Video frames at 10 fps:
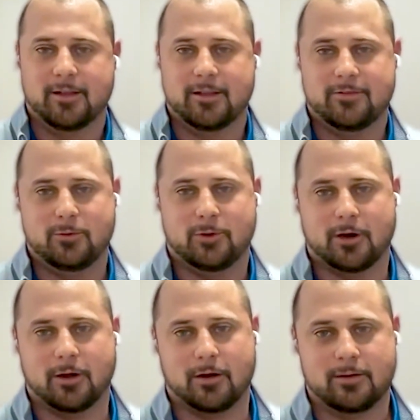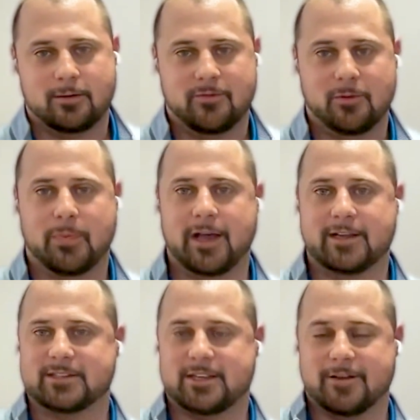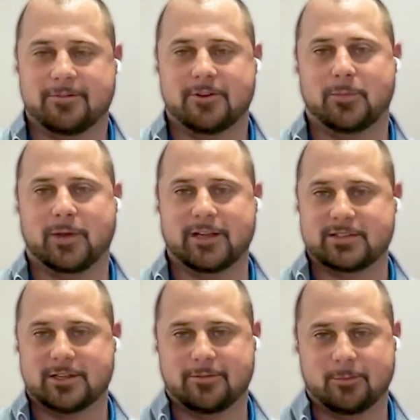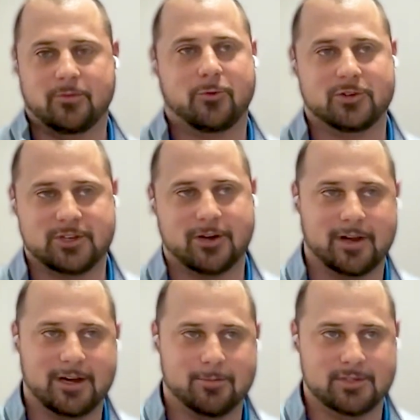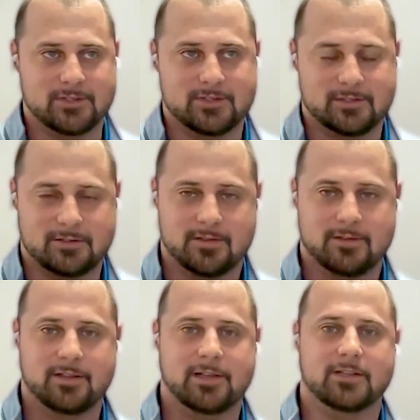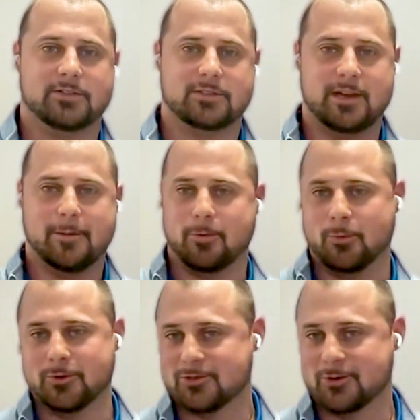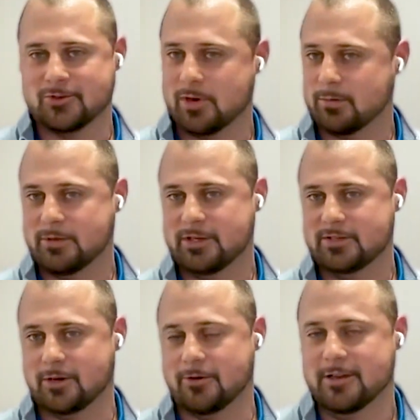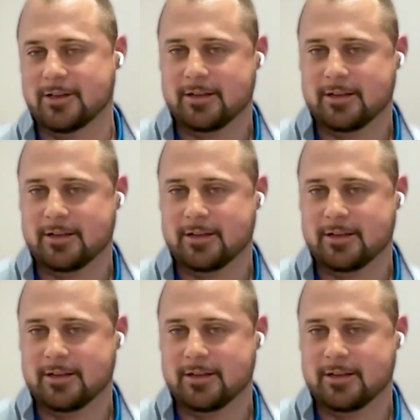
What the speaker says: if you're buying stuff and you're buying stuff from a 4-star rated business, its Net Promoter Score is probably a 0.